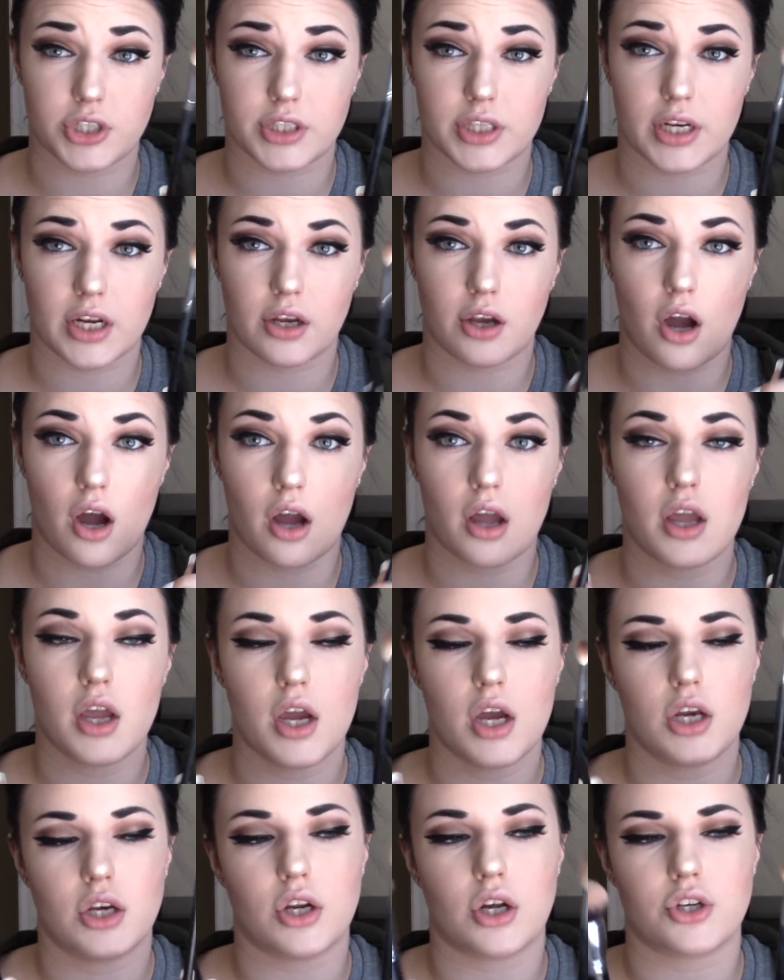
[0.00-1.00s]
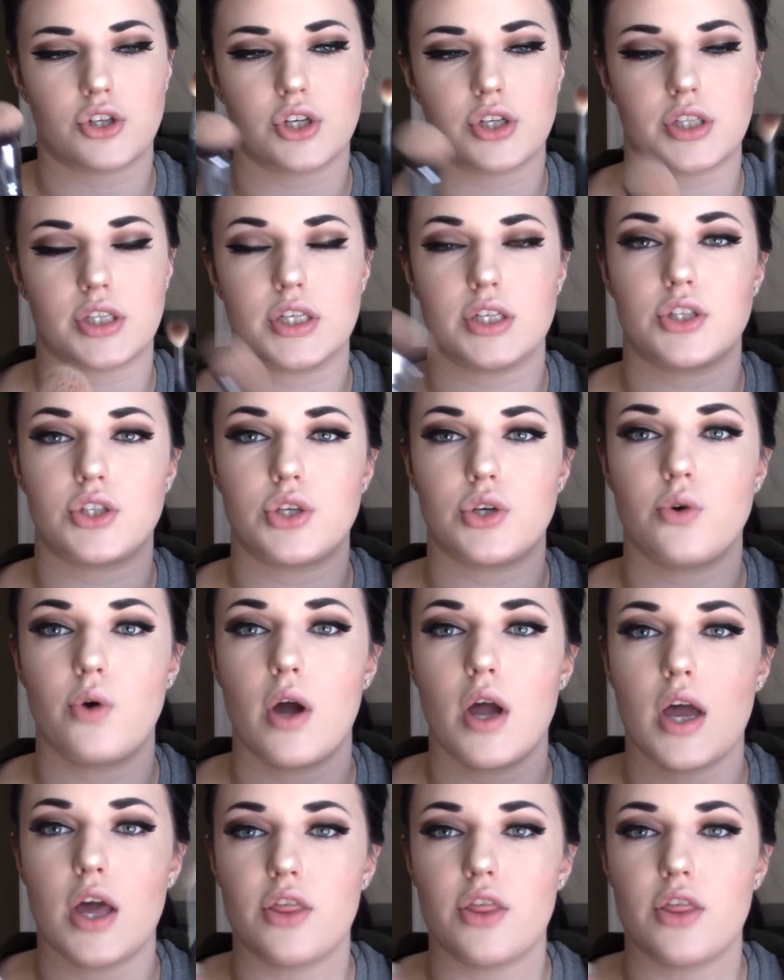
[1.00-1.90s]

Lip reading: that I got, not just these 2.